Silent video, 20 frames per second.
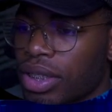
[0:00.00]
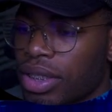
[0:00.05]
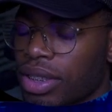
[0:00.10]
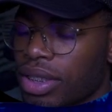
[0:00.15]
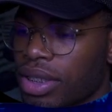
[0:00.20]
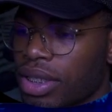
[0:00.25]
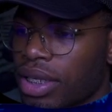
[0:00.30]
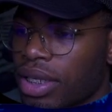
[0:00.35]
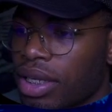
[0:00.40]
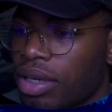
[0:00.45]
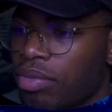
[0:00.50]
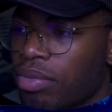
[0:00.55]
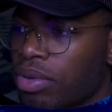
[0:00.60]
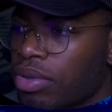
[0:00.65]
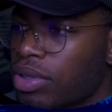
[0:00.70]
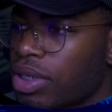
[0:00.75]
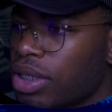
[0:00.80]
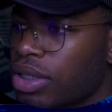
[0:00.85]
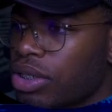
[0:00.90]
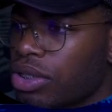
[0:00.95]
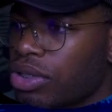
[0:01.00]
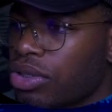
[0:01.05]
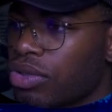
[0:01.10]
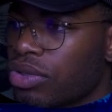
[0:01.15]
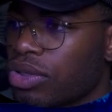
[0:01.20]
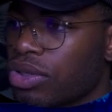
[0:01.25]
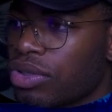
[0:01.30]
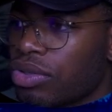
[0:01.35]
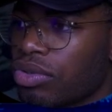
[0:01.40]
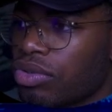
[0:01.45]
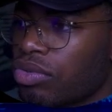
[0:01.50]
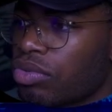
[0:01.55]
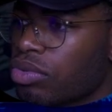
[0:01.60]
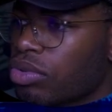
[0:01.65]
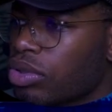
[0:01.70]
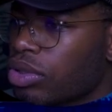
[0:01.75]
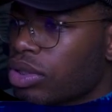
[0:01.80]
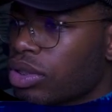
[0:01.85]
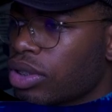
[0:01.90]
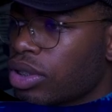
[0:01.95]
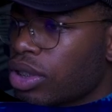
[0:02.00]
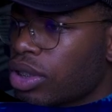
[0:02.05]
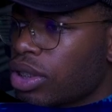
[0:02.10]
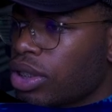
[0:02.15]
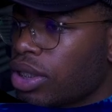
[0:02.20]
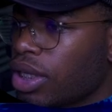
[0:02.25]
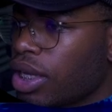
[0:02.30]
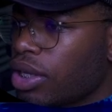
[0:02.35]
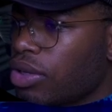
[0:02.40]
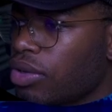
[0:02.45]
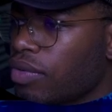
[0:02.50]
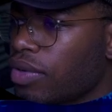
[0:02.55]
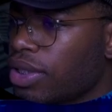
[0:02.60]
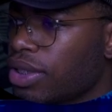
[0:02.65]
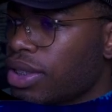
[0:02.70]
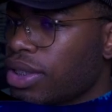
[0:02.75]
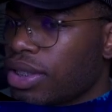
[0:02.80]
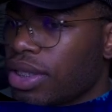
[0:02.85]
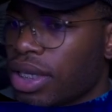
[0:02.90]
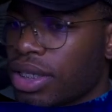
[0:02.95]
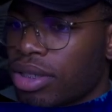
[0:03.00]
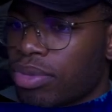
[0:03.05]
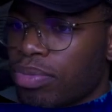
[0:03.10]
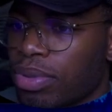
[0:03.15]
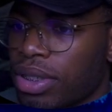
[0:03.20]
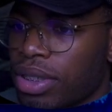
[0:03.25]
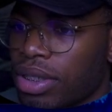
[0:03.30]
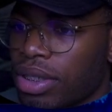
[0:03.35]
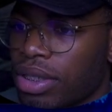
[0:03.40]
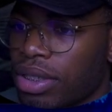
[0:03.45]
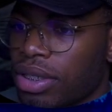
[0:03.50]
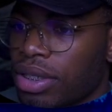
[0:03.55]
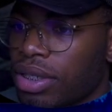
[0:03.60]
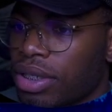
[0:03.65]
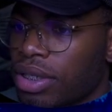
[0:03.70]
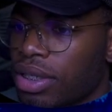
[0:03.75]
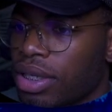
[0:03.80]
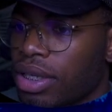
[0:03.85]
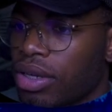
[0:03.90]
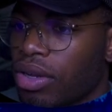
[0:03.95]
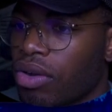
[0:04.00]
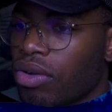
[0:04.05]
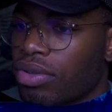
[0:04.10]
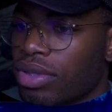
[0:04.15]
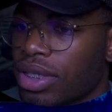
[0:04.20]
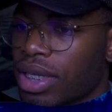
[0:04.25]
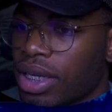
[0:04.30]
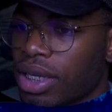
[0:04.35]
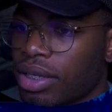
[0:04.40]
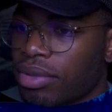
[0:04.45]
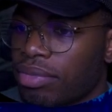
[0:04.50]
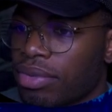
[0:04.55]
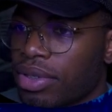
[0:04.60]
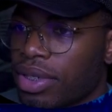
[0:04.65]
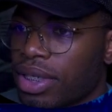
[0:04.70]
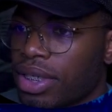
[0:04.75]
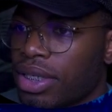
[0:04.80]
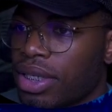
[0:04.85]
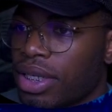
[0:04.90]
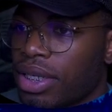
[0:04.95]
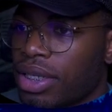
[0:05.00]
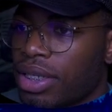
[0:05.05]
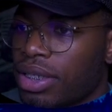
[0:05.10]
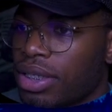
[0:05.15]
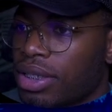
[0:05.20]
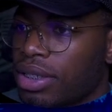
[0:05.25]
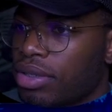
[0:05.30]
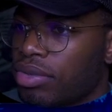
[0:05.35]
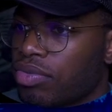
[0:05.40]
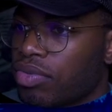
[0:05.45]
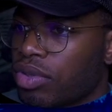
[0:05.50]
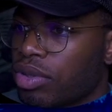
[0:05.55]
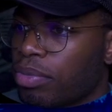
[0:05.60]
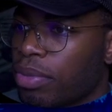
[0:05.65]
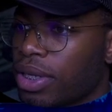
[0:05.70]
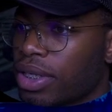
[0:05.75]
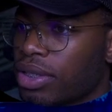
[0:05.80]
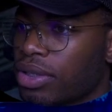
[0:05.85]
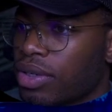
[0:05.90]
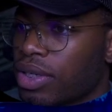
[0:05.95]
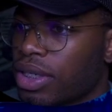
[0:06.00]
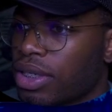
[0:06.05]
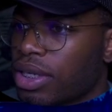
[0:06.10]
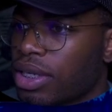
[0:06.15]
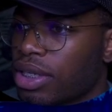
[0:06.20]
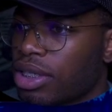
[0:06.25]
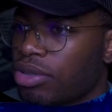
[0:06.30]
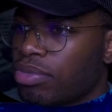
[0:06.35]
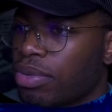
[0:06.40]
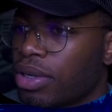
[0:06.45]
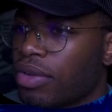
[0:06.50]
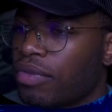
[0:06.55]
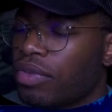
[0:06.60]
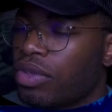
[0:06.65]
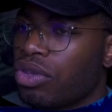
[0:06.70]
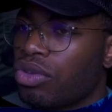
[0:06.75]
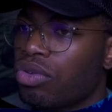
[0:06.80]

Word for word: is the leaderboard. It shows you accuracy, XP, all time 30 days is for the past 30 days. But if you go